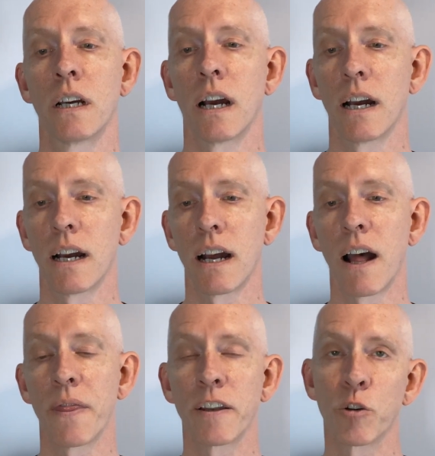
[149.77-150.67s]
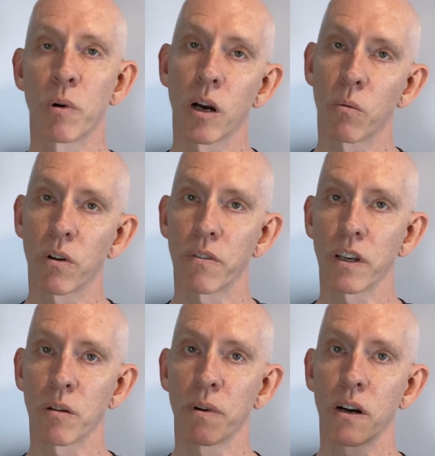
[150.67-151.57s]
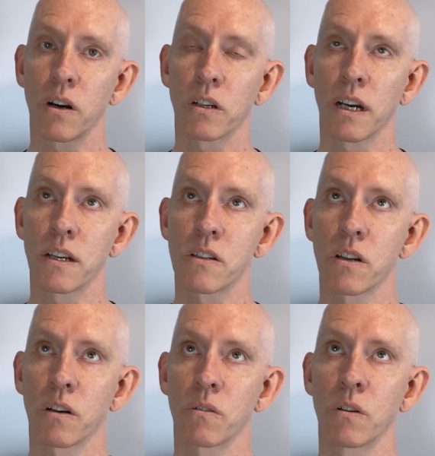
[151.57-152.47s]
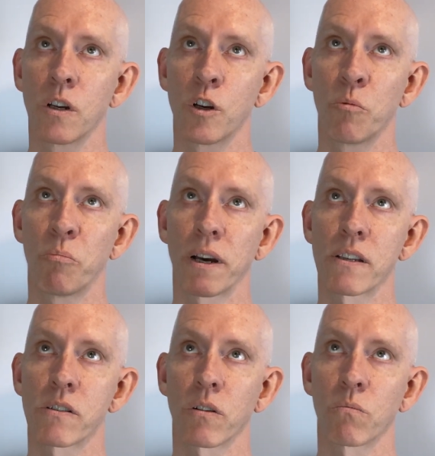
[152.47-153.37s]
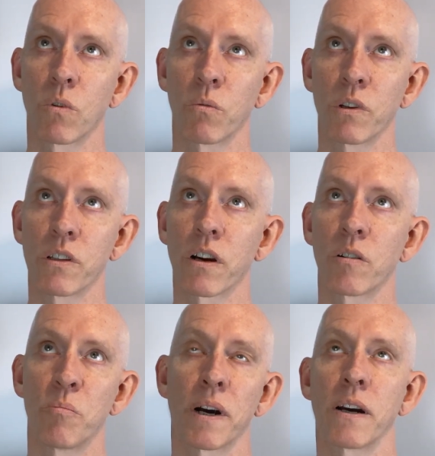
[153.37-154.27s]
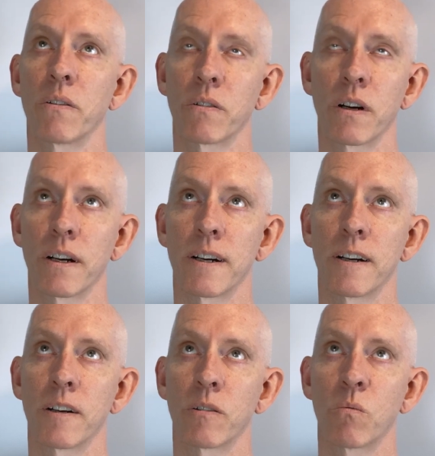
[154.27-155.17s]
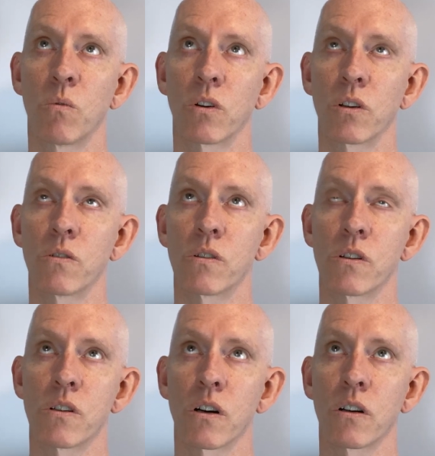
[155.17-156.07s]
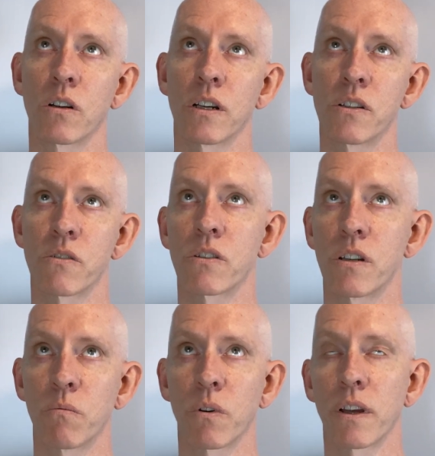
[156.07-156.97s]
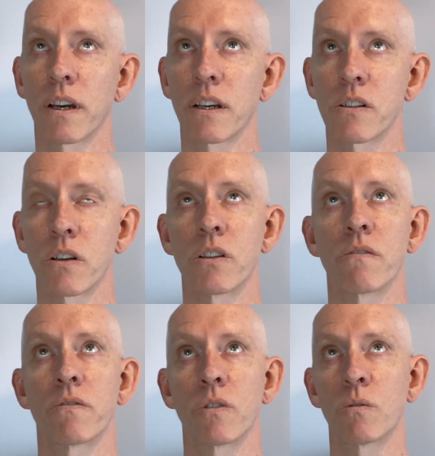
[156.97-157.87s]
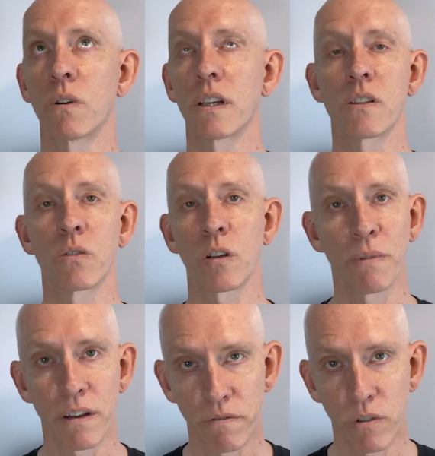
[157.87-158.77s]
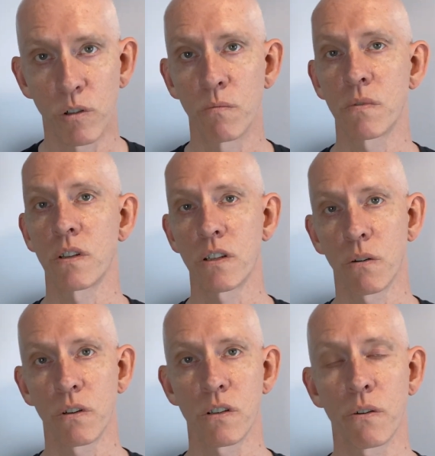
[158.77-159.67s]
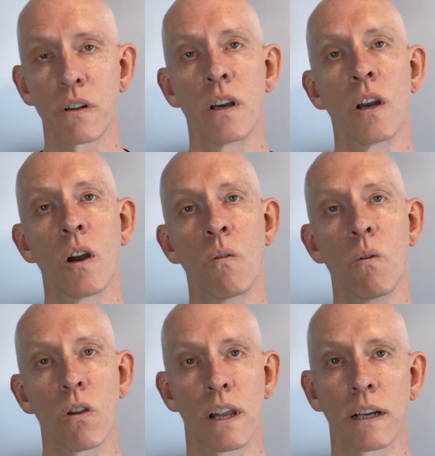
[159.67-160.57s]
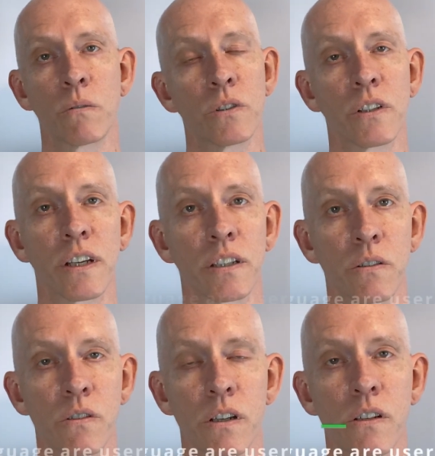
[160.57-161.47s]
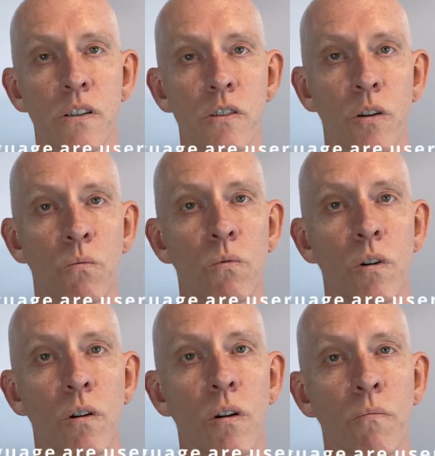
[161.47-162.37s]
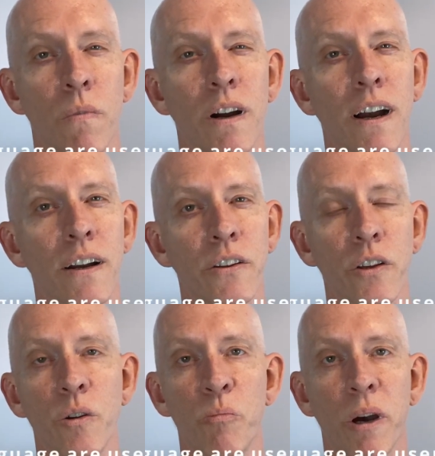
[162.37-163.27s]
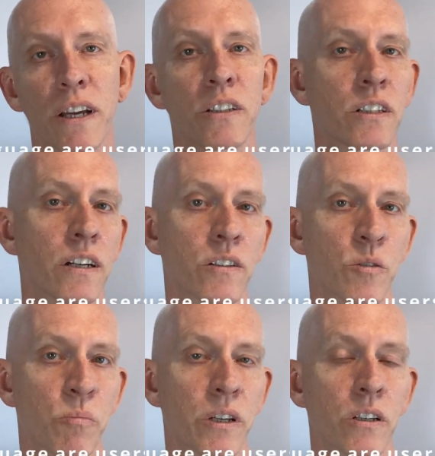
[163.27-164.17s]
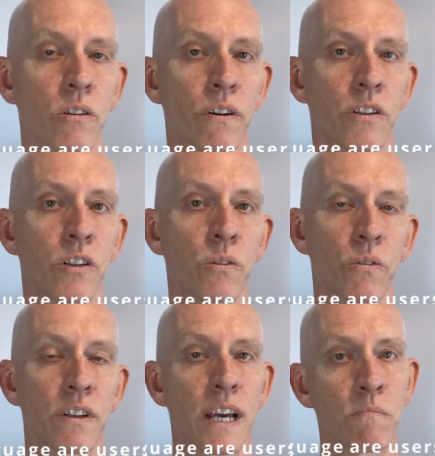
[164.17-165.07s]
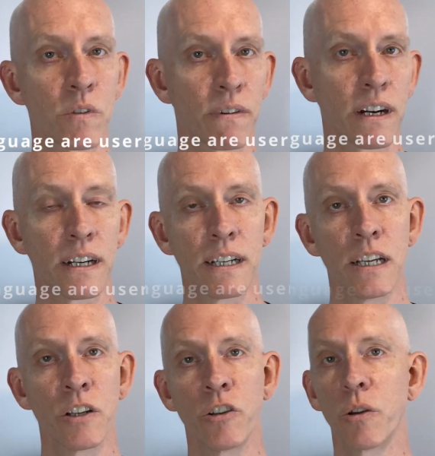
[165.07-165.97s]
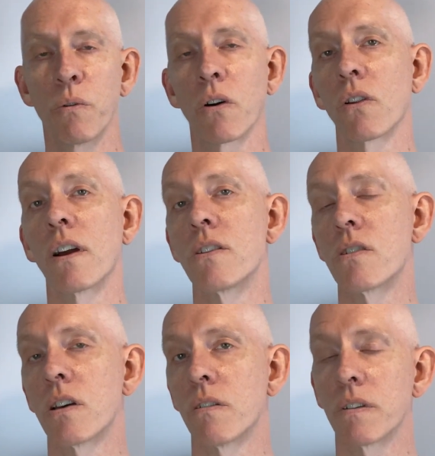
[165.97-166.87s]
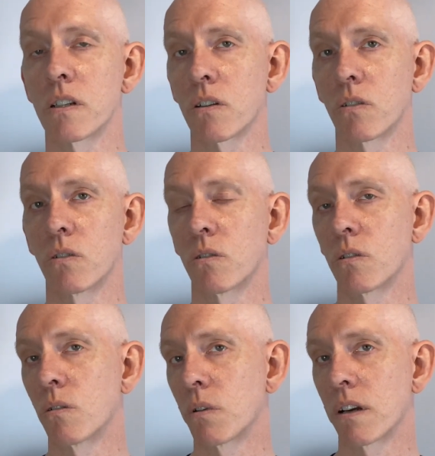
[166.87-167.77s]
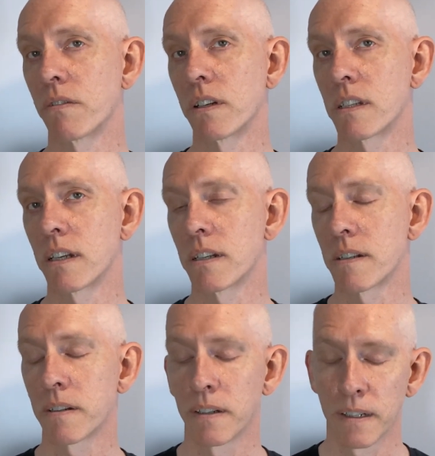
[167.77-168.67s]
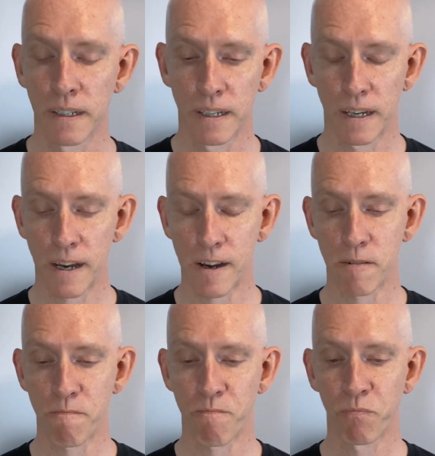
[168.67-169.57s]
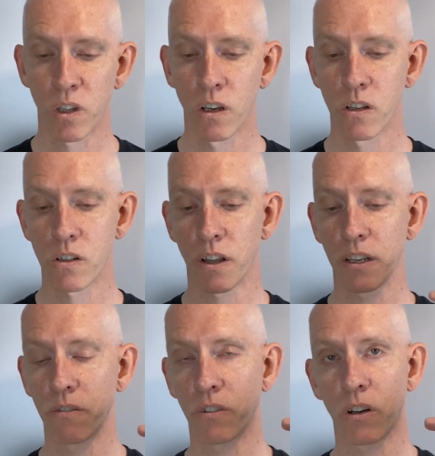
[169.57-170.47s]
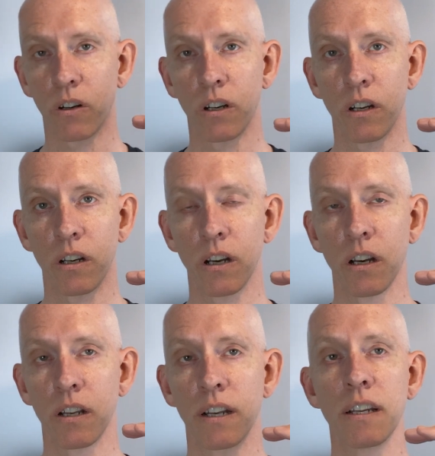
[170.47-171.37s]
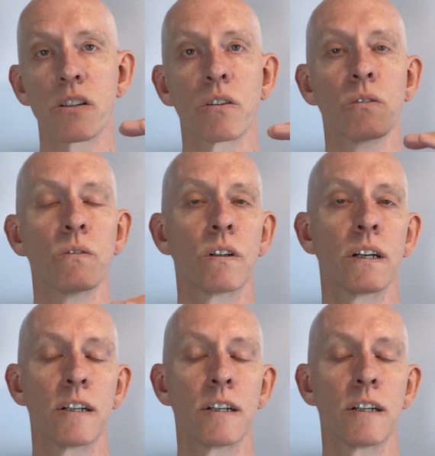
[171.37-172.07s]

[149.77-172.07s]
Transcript: And then you might want to think about, okay, so based on what we know about what users are interested in, what they're searching for, what they're talking about in forums and so on and so on, what language are they using? So what might our new page titles be, or the names of our new online service or whatever it is? So then you've got an initial